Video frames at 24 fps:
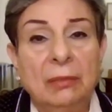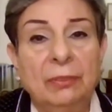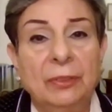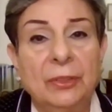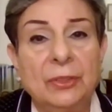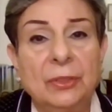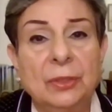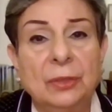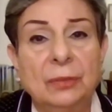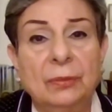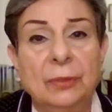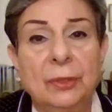
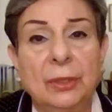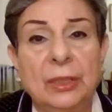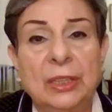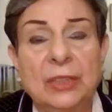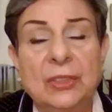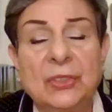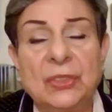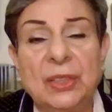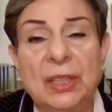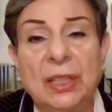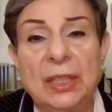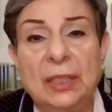First of all,
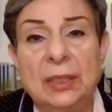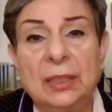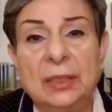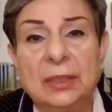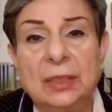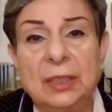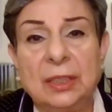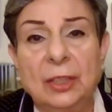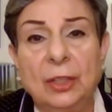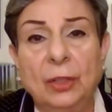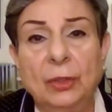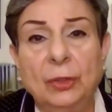Israel
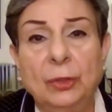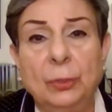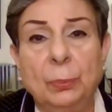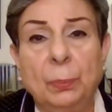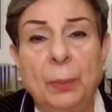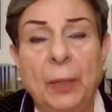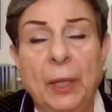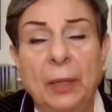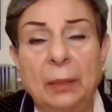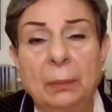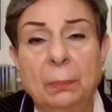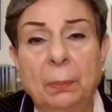is an
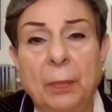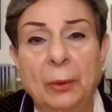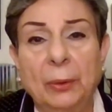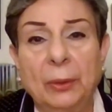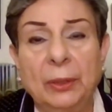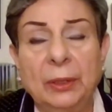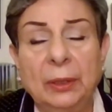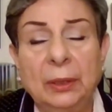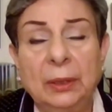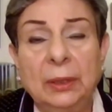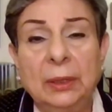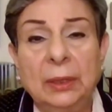occupying
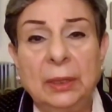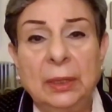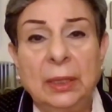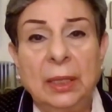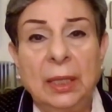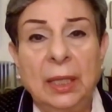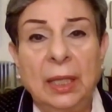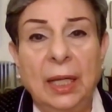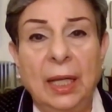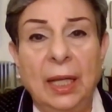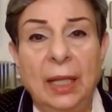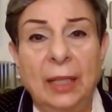power,
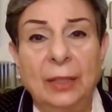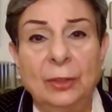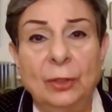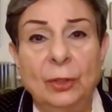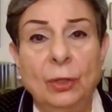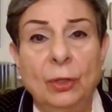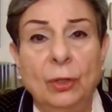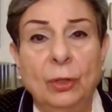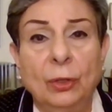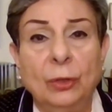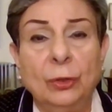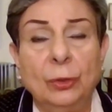and
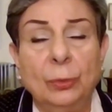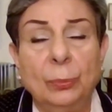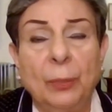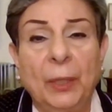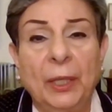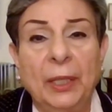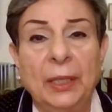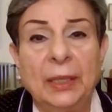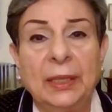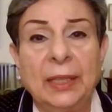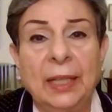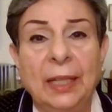no
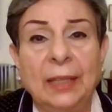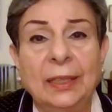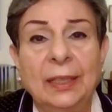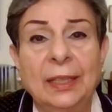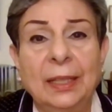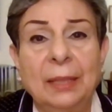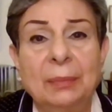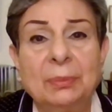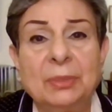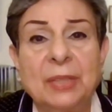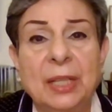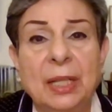occupier can
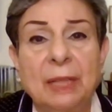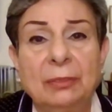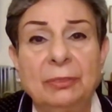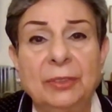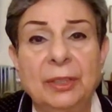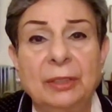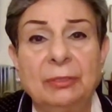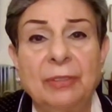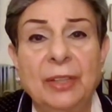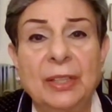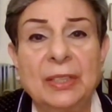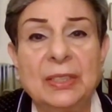claim
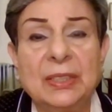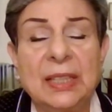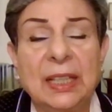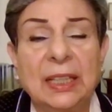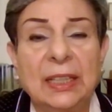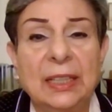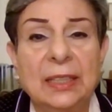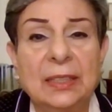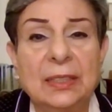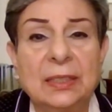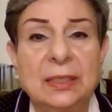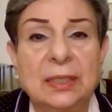self-defense
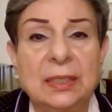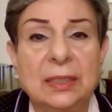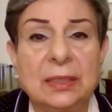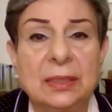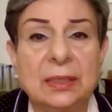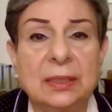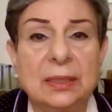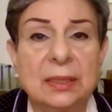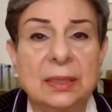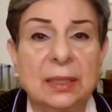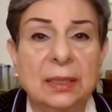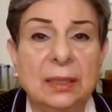against
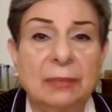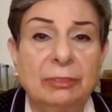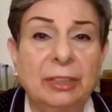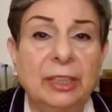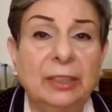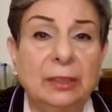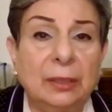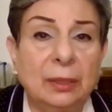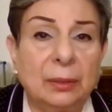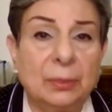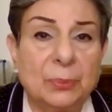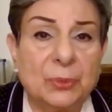its uh,
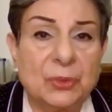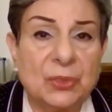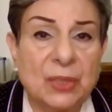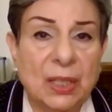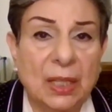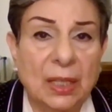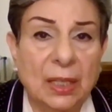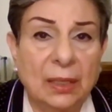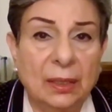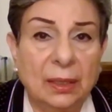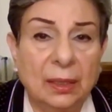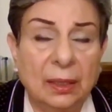victims
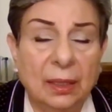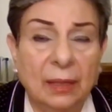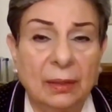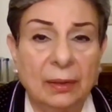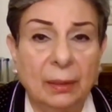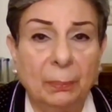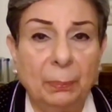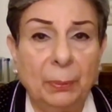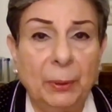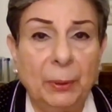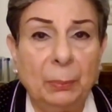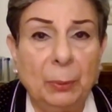and,
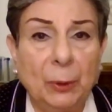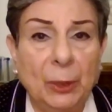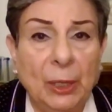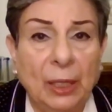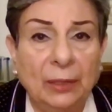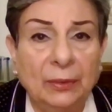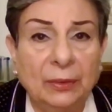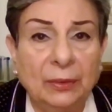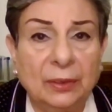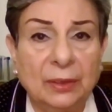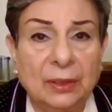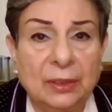and the people
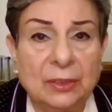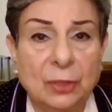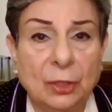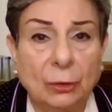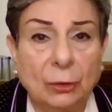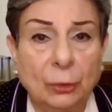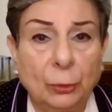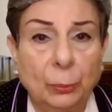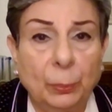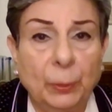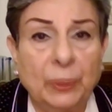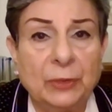under its
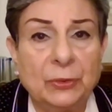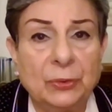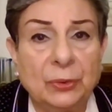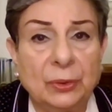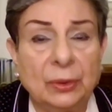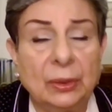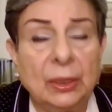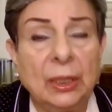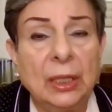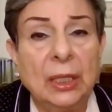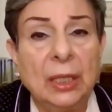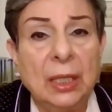
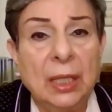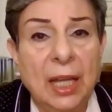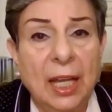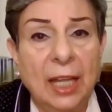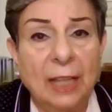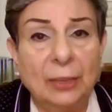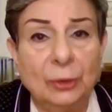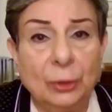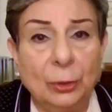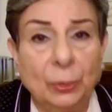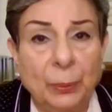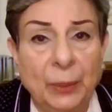occupation
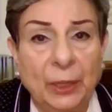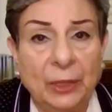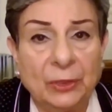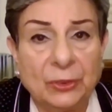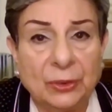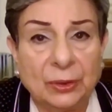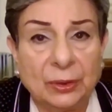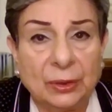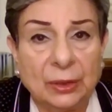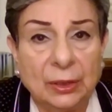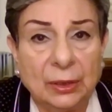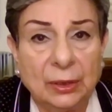and
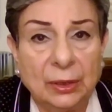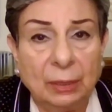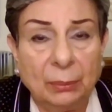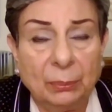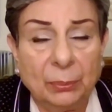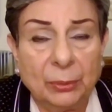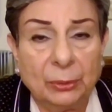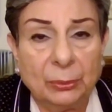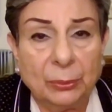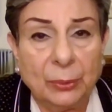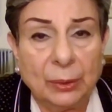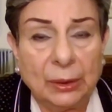oppression,
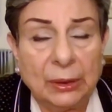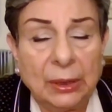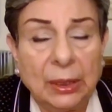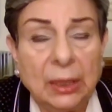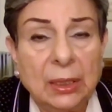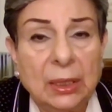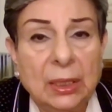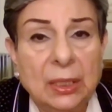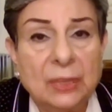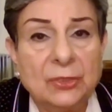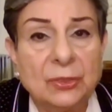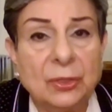number one.
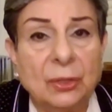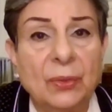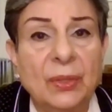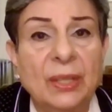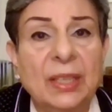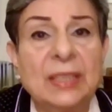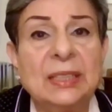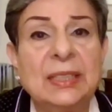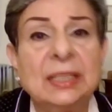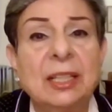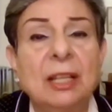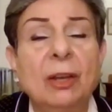So
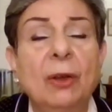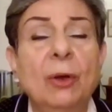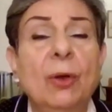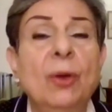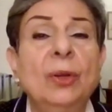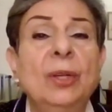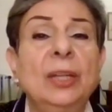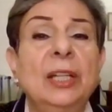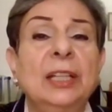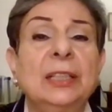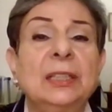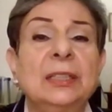this
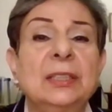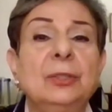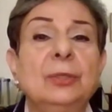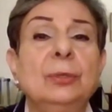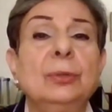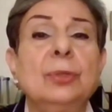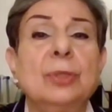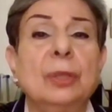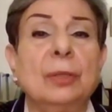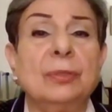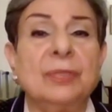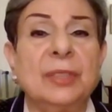whole
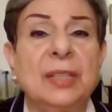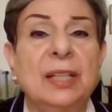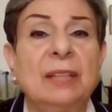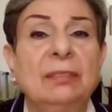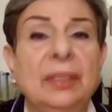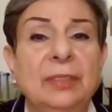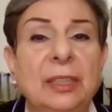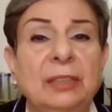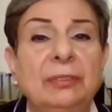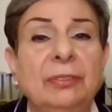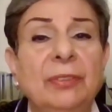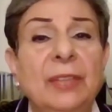excuse of
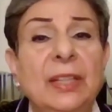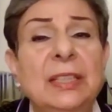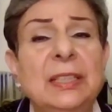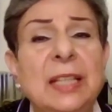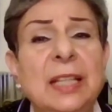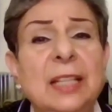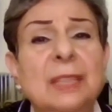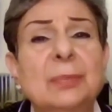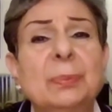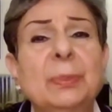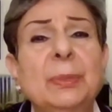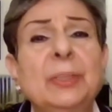
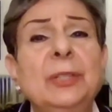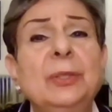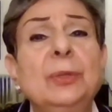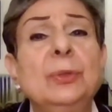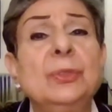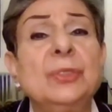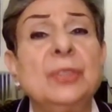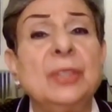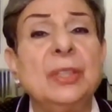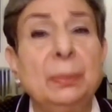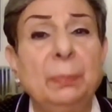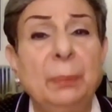self-defense has been
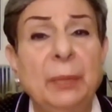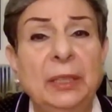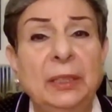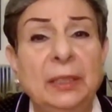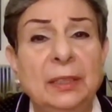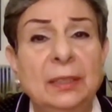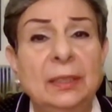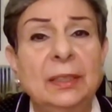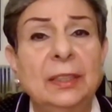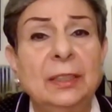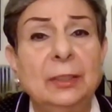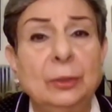used
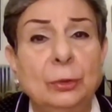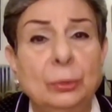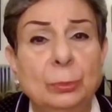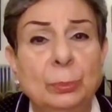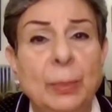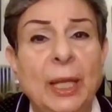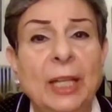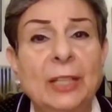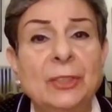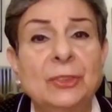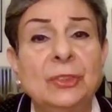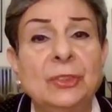repeatedly to
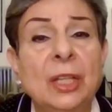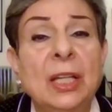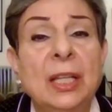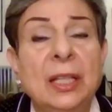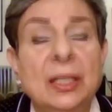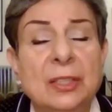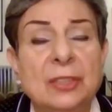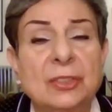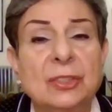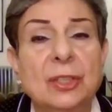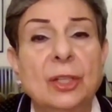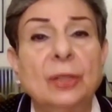bash,
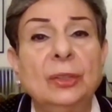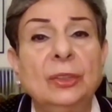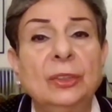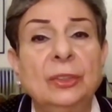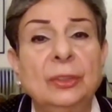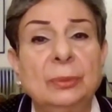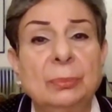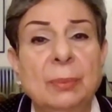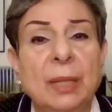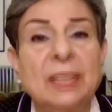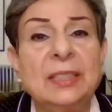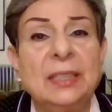
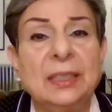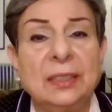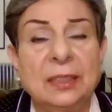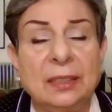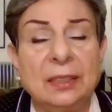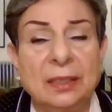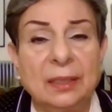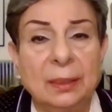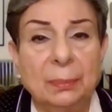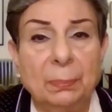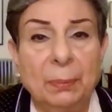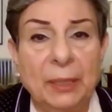slaughter,
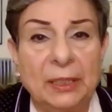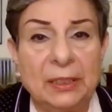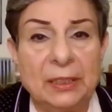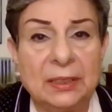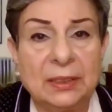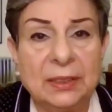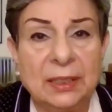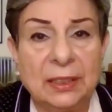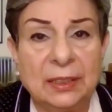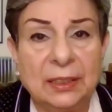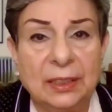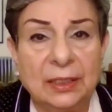massacre the
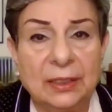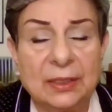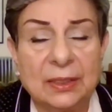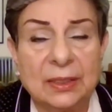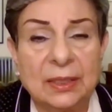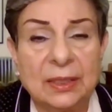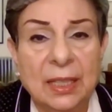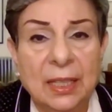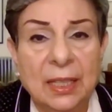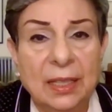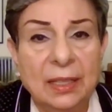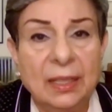
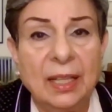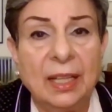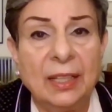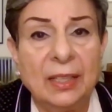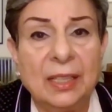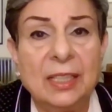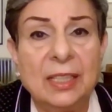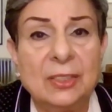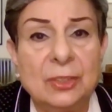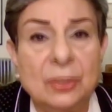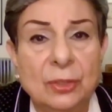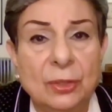Palestinians.
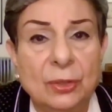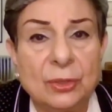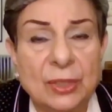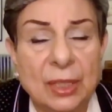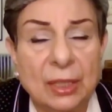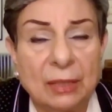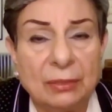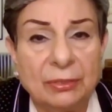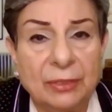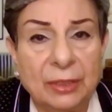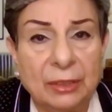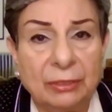There is no
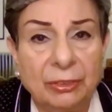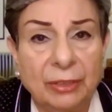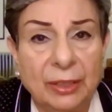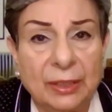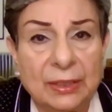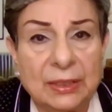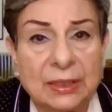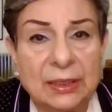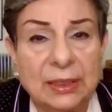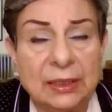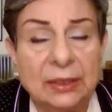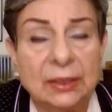
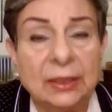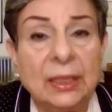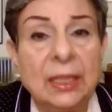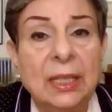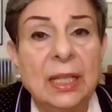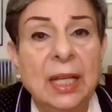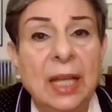self-defense here.